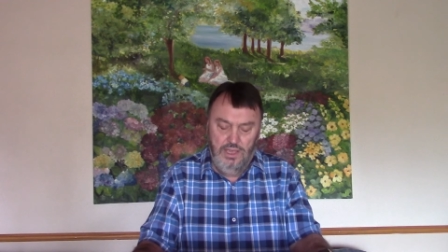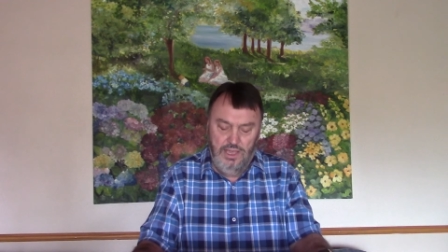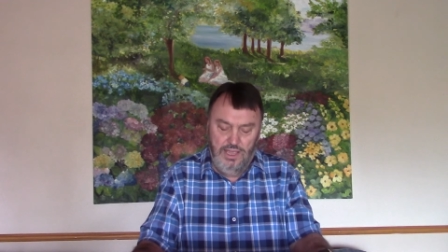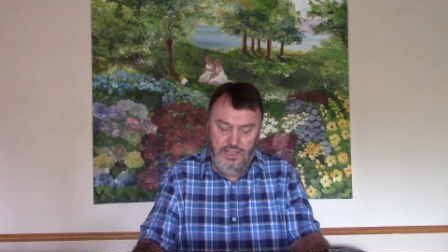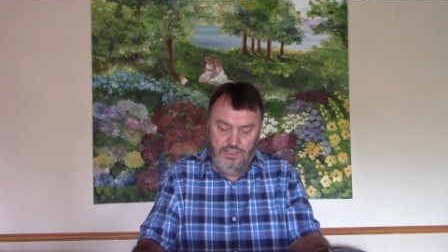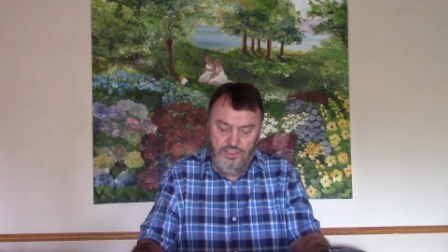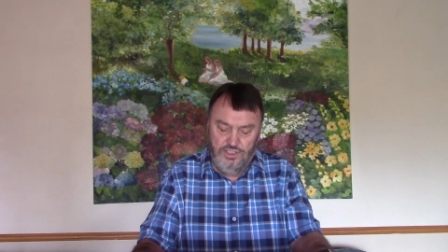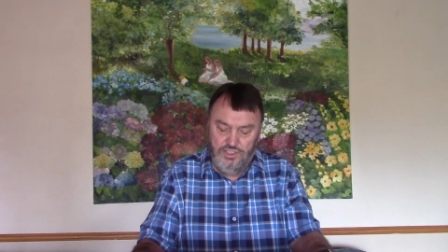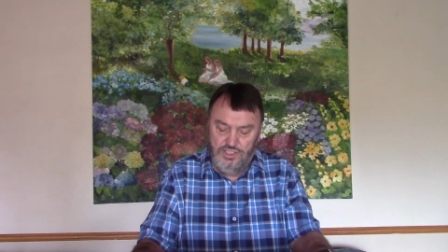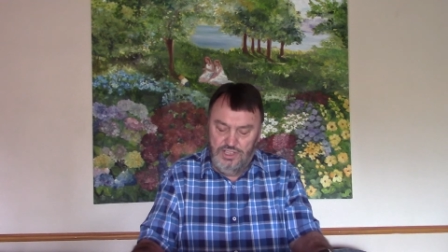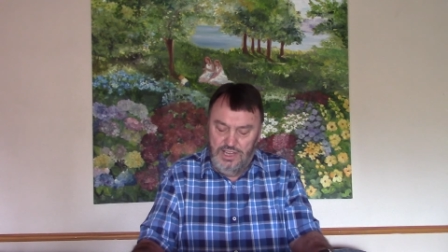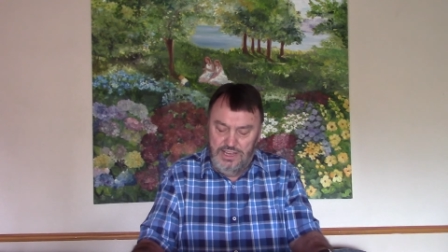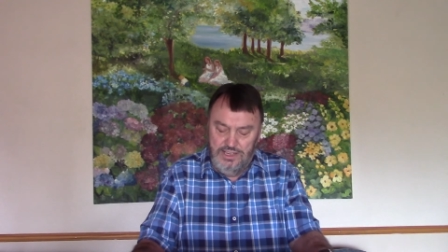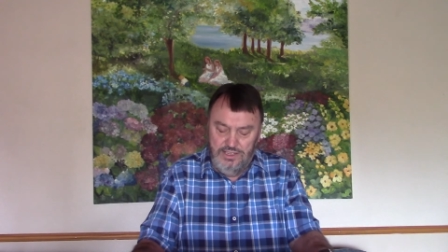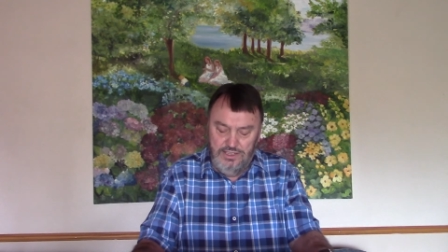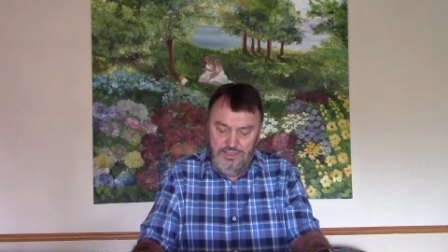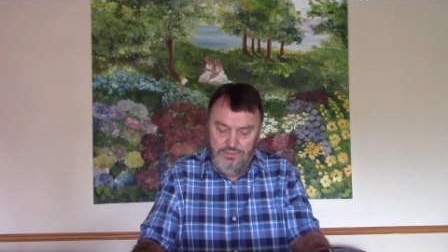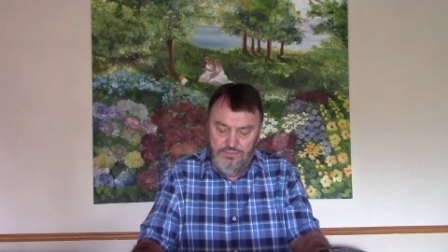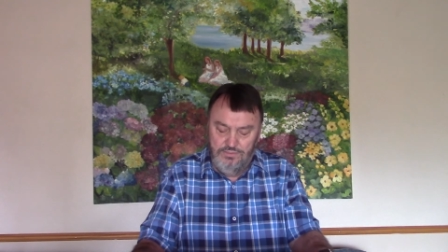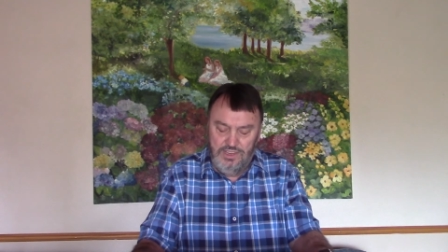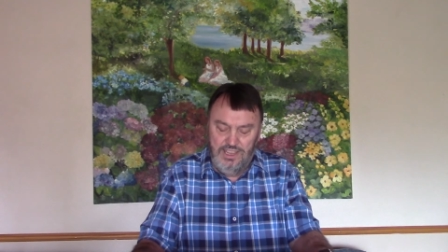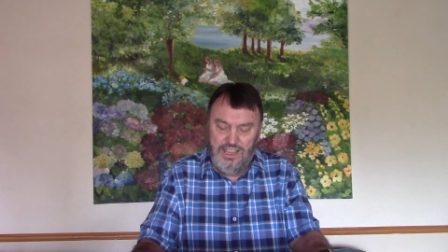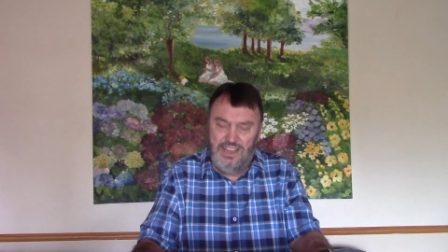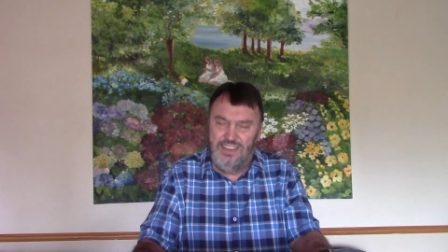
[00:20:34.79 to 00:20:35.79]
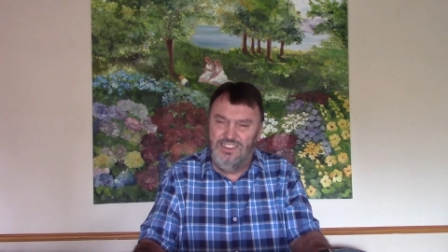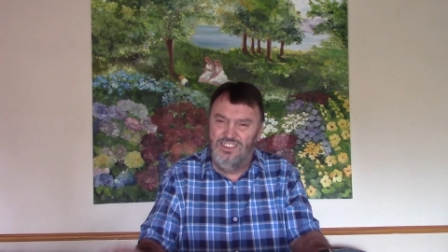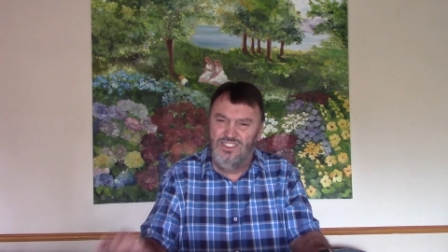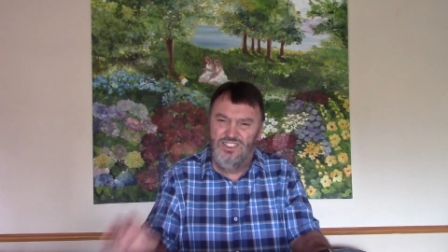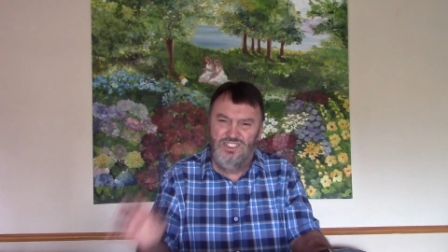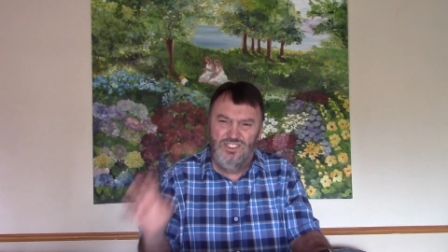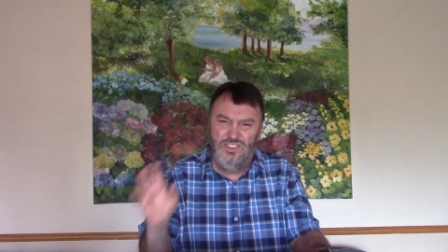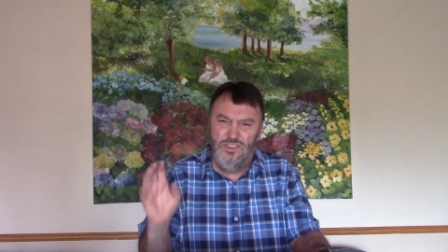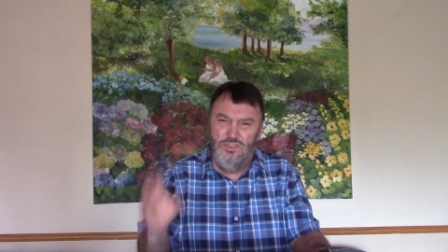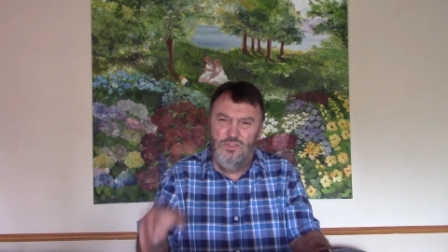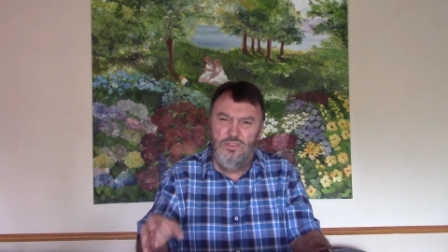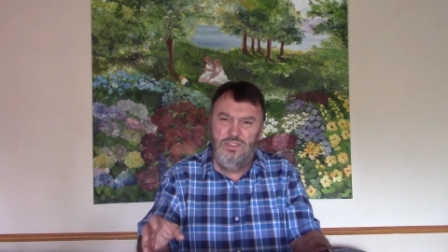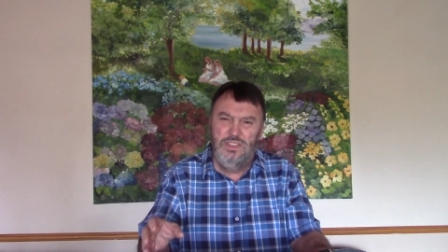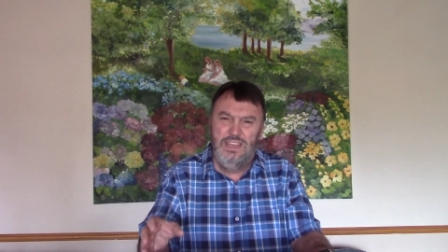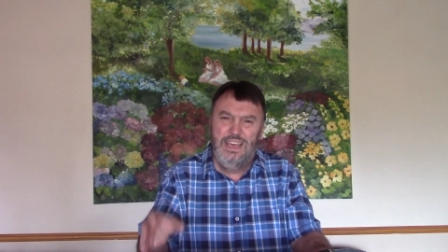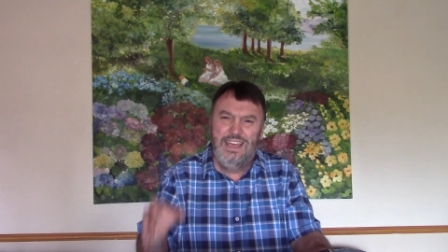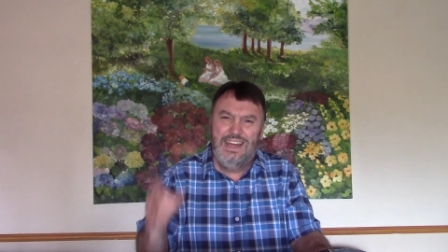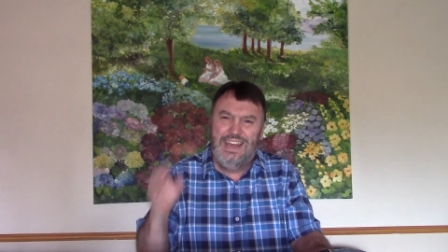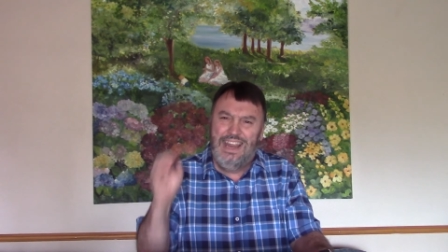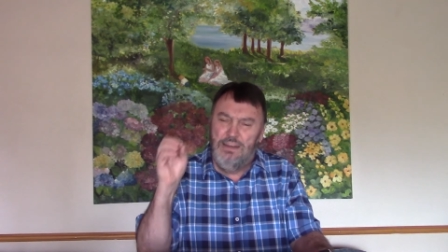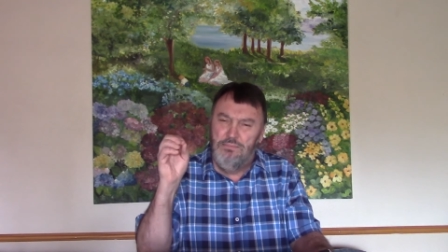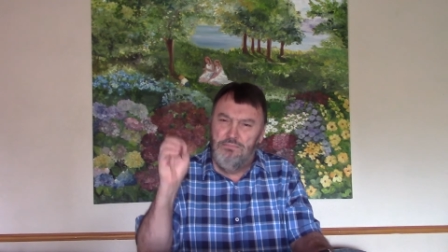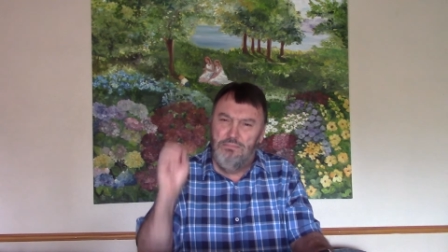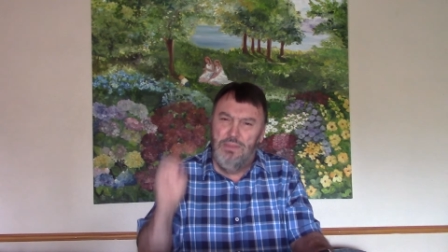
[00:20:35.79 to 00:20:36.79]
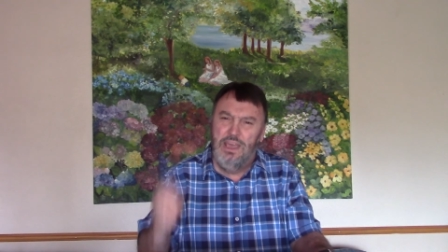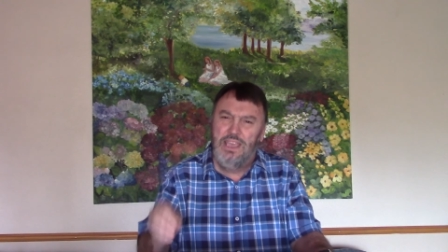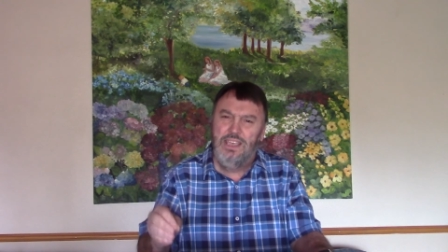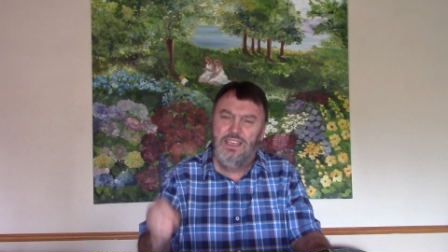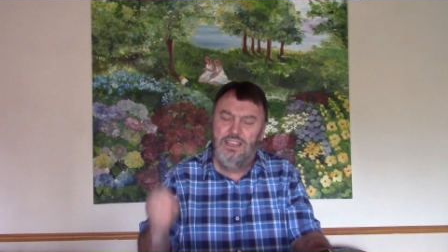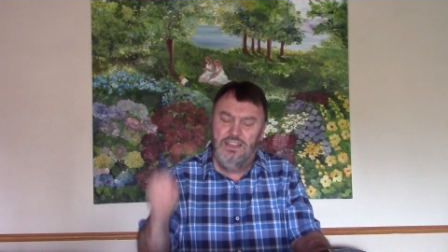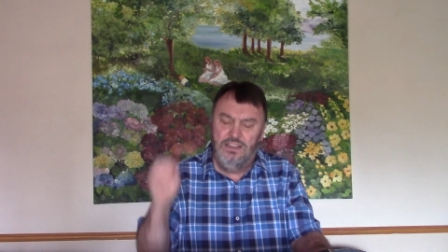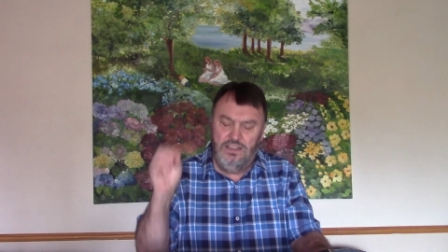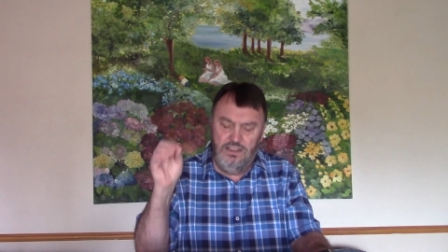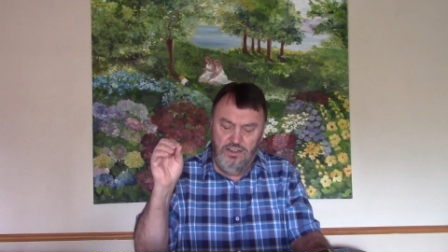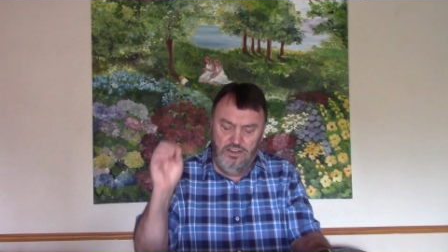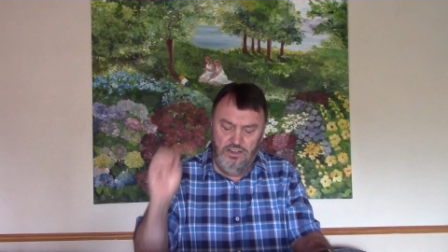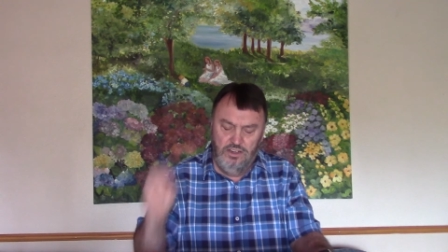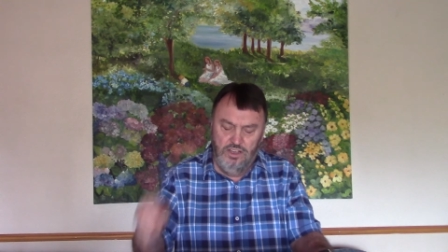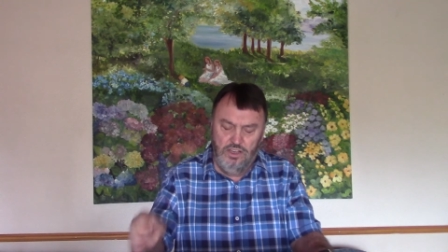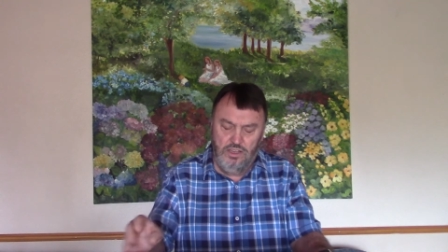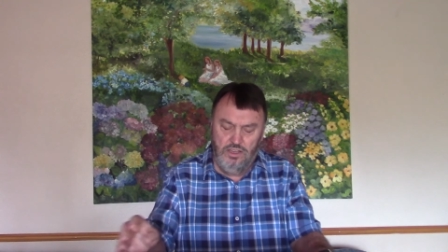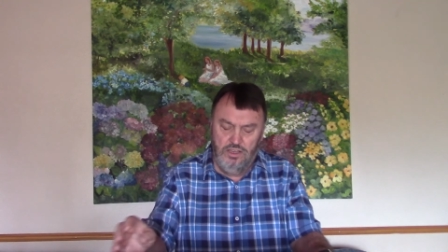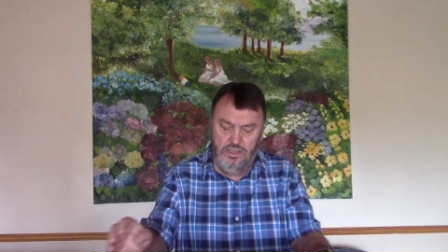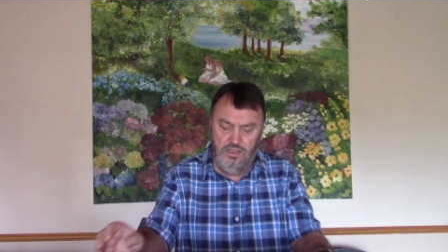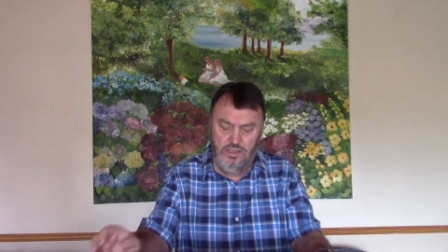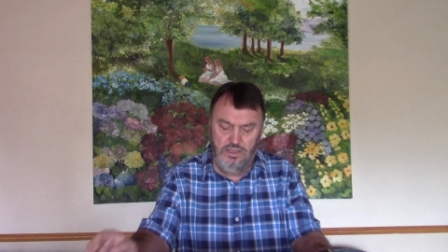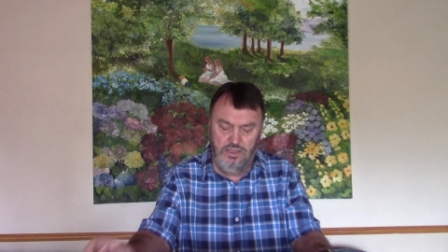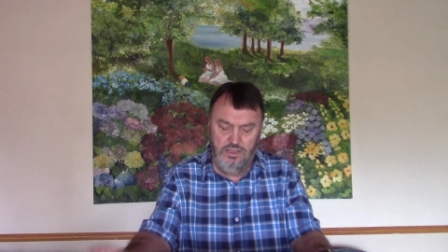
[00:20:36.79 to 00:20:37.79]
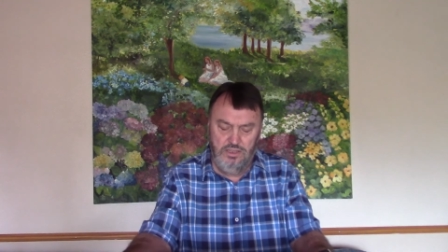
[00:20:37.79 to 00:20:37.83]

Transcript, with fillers: And Satan can do that and make it look